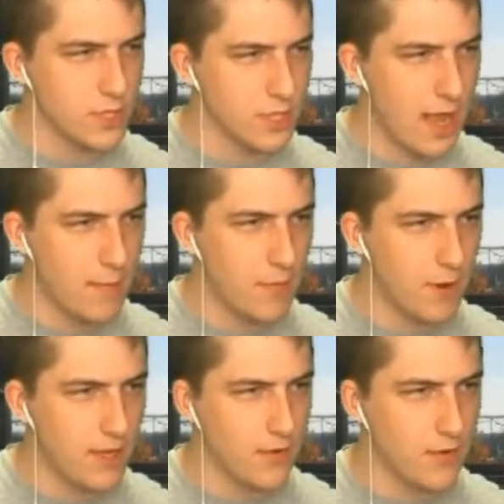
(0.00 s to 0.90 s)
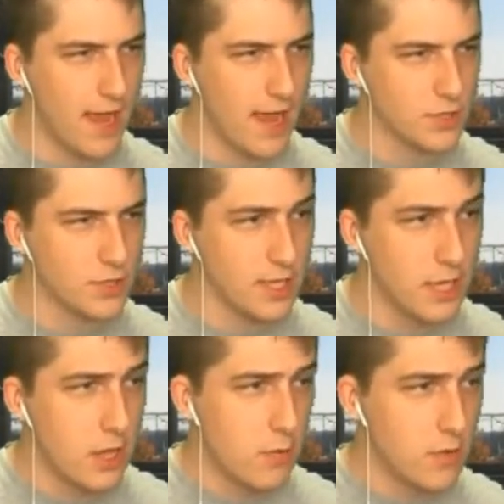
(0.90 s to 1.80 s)
copyright internationally,
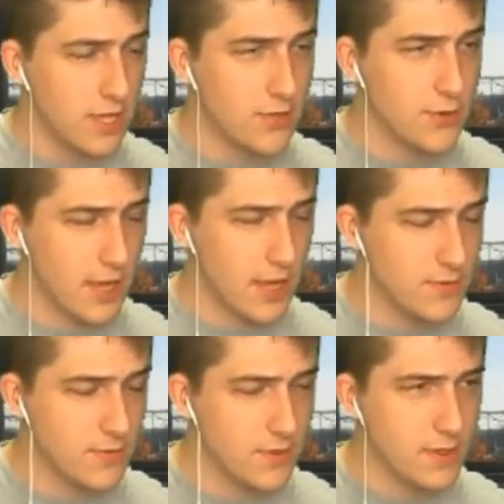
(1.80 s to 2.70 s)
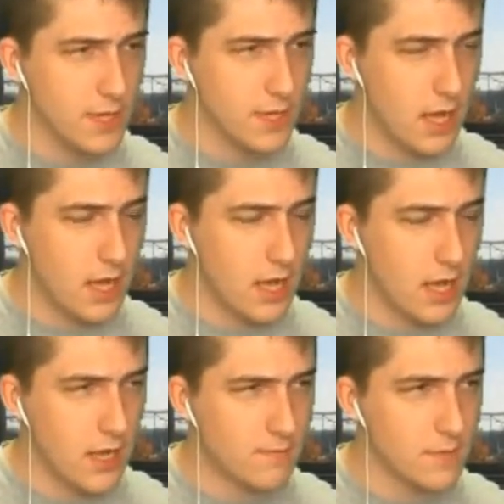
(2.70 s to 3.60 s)
with the interest.
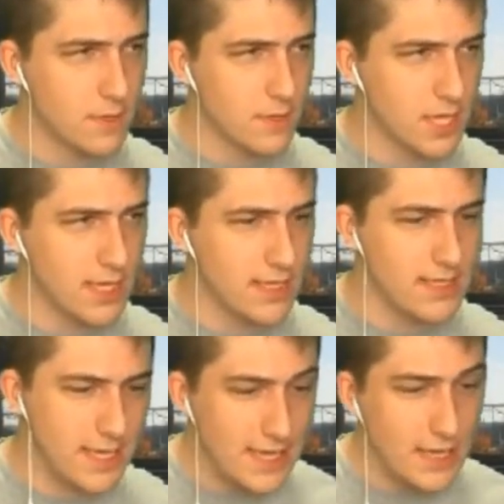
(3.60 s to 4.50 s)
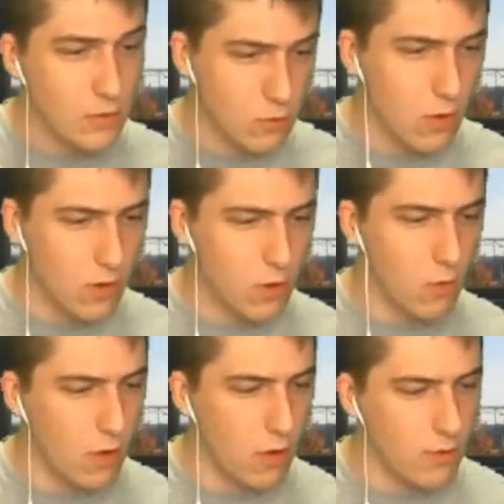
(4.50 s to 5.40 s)
Um, the deal, quote
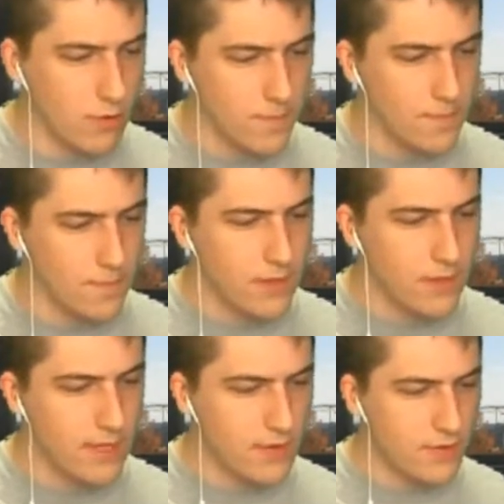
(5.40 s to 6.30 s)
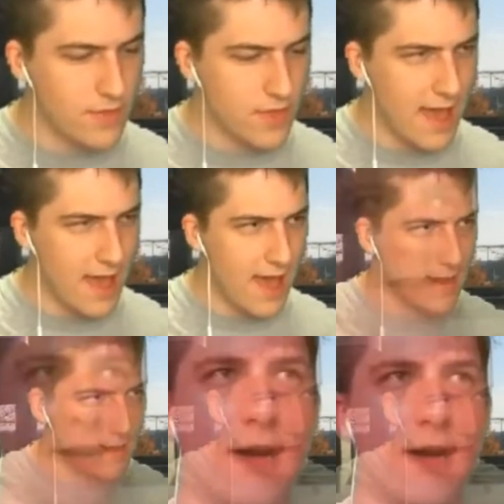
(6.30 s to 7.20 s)
unquote, is that
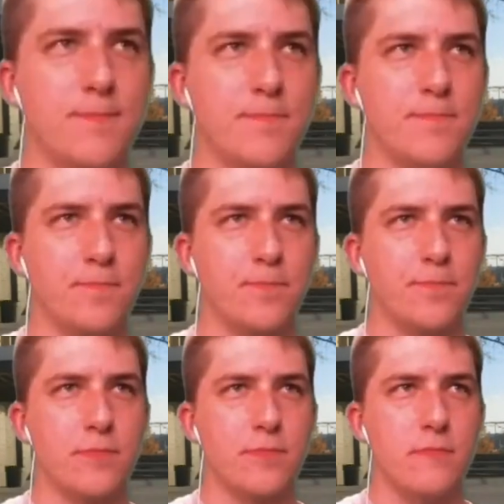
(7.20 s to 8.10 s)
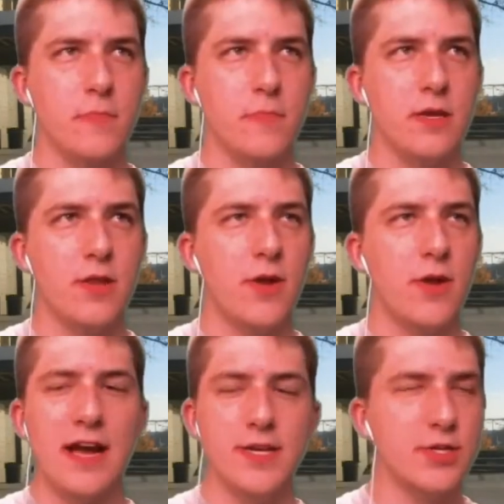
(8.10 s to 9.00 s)
um, they're
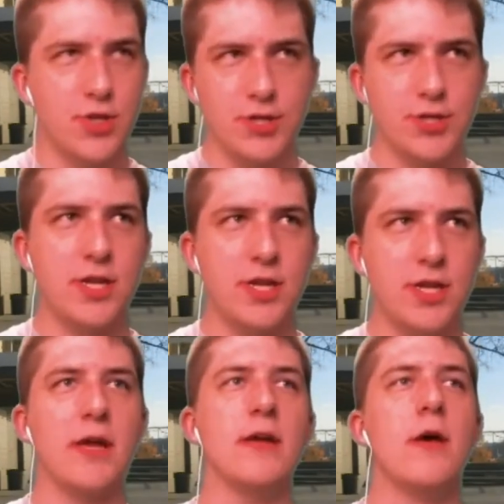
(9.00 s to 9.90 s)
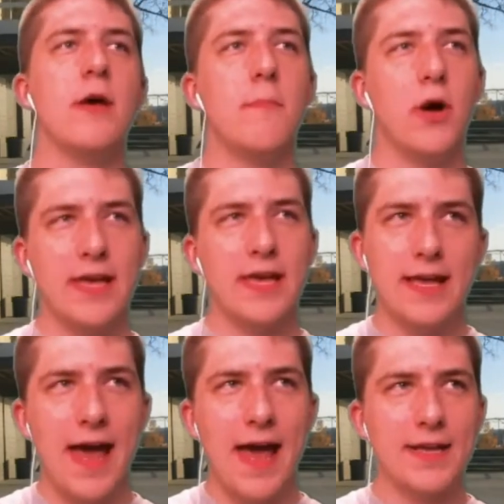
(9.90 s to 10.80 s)
not going to exchange any money, but
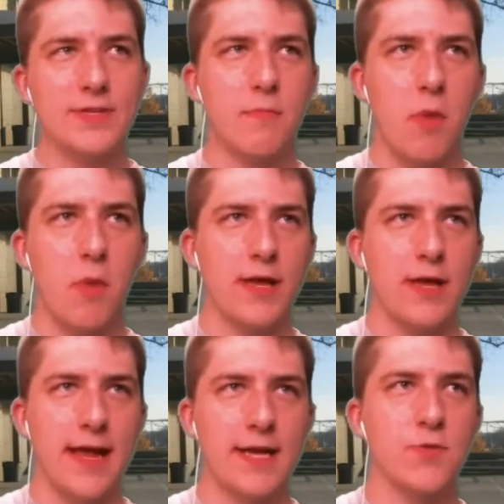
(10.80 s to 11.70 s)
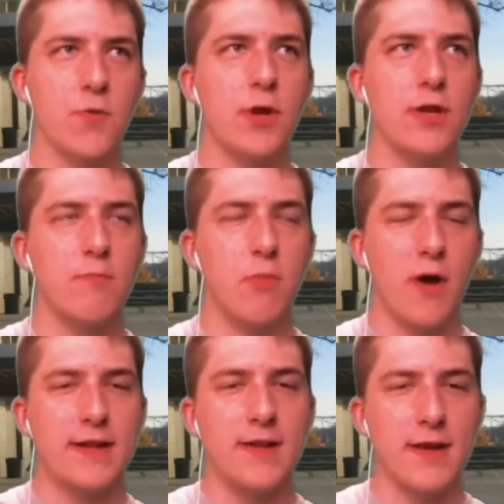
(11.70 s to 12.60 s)
KitKat is going to market Android
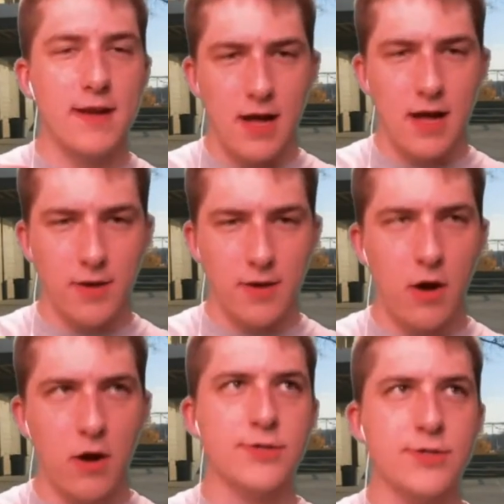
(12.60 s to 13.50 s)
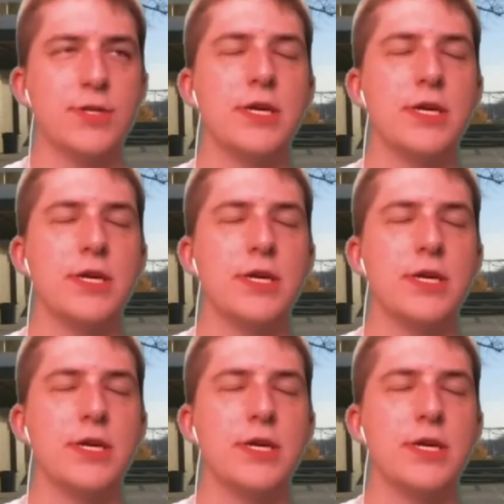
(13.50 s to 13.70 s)
branding on their bars